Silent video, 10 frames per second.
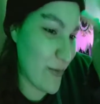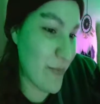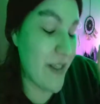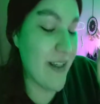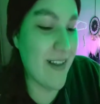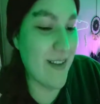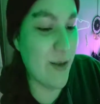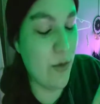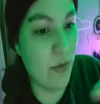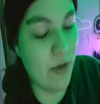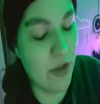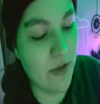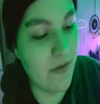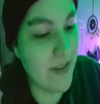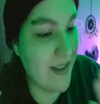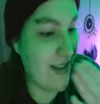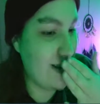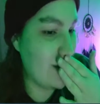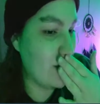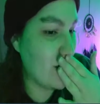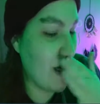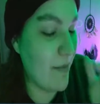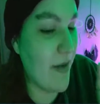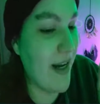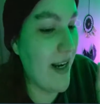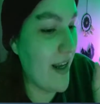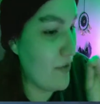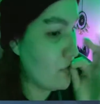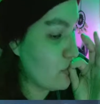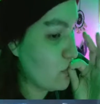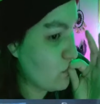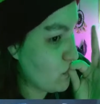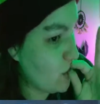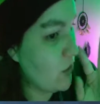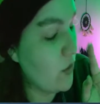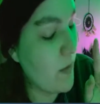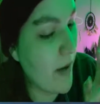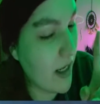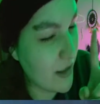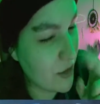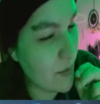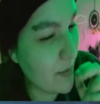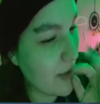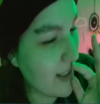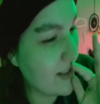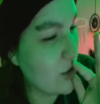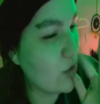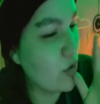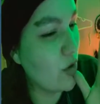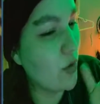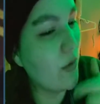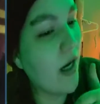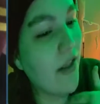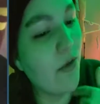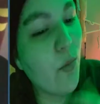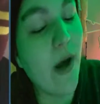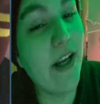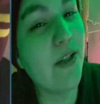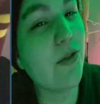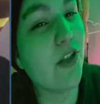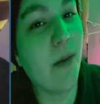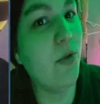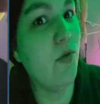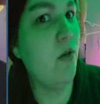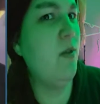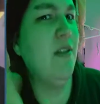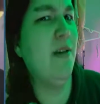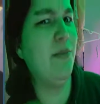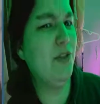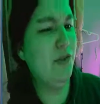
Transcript: because nerves, and I might have too much, but when do you stop? You don't stop.